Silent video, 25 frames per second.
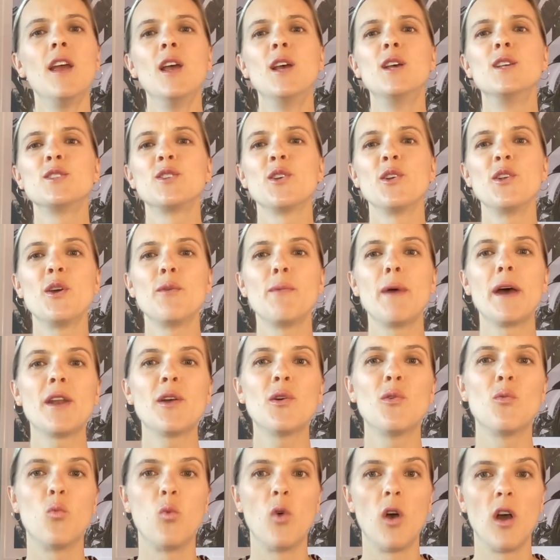So, no
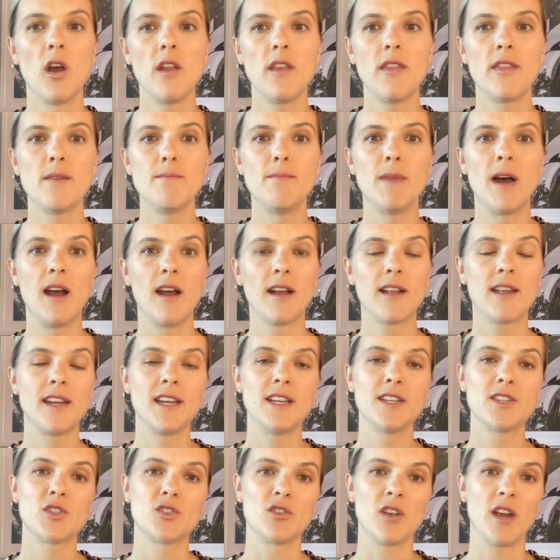matter what the
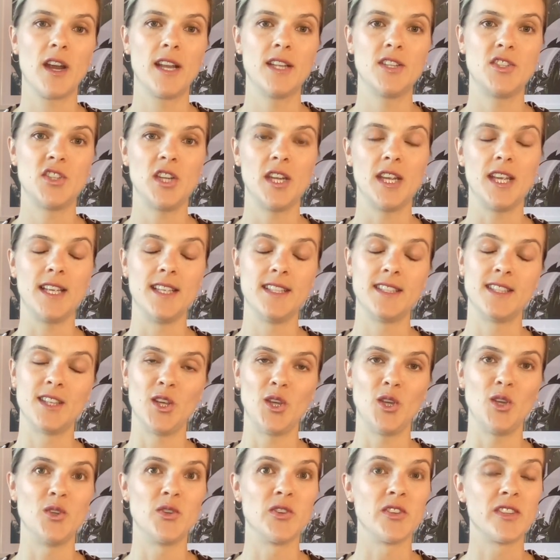marketing strategy is that
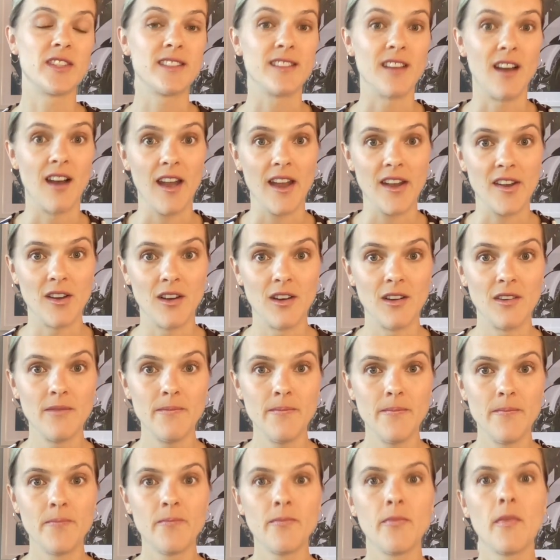you decide on,
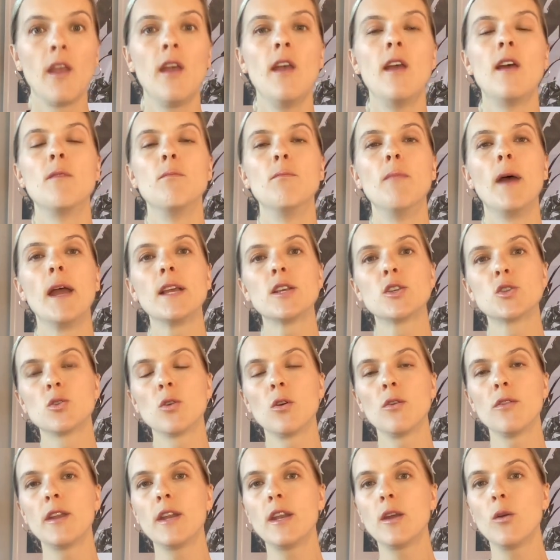make
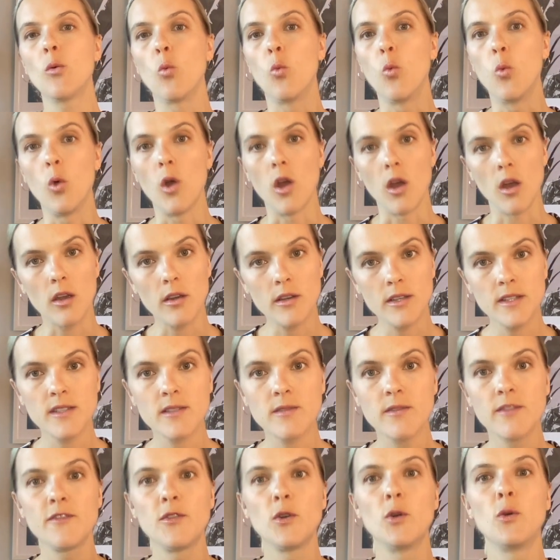sure that it works
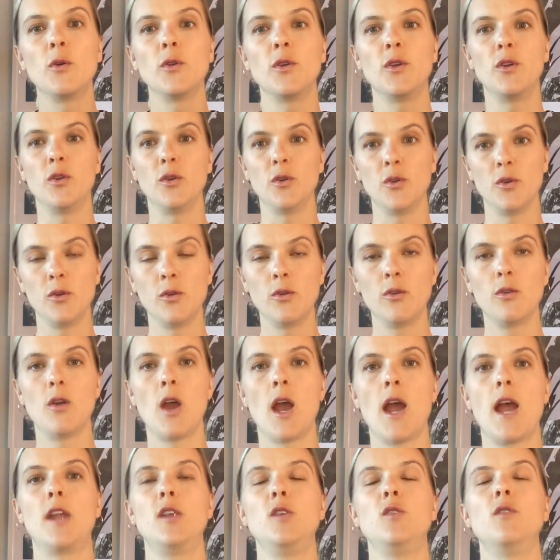for you
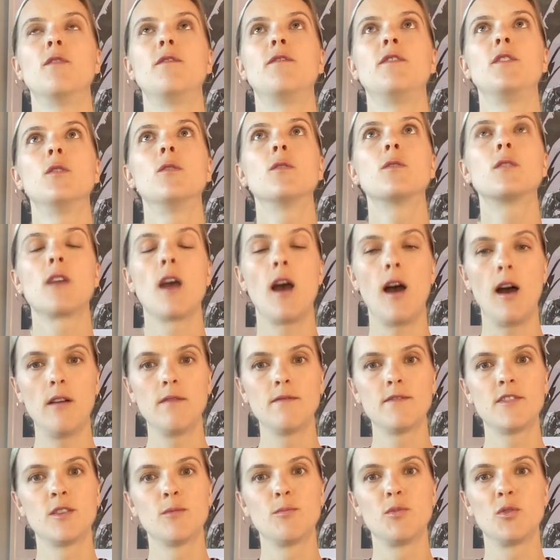and you feel
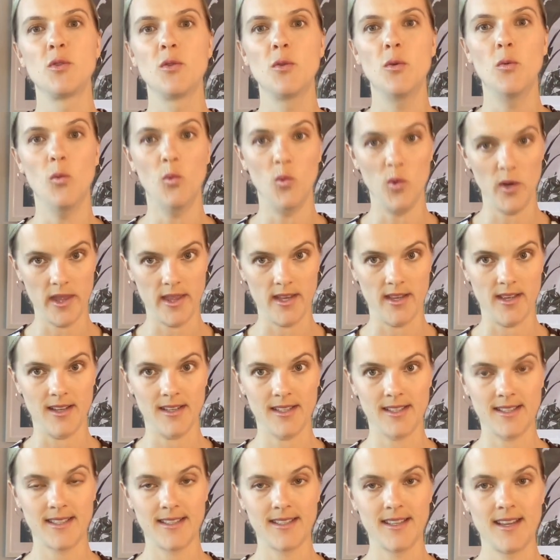comfortable with
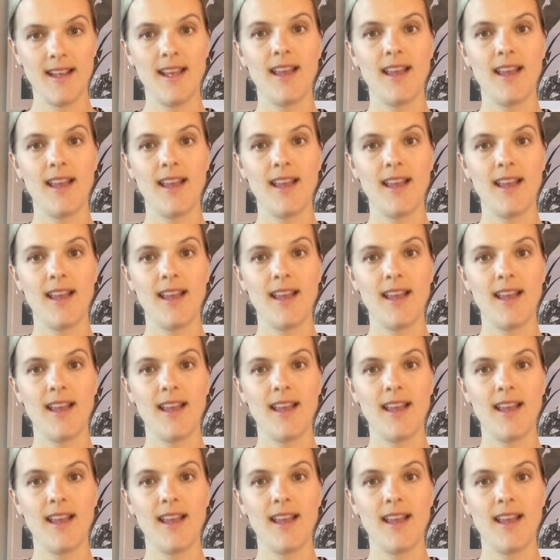it.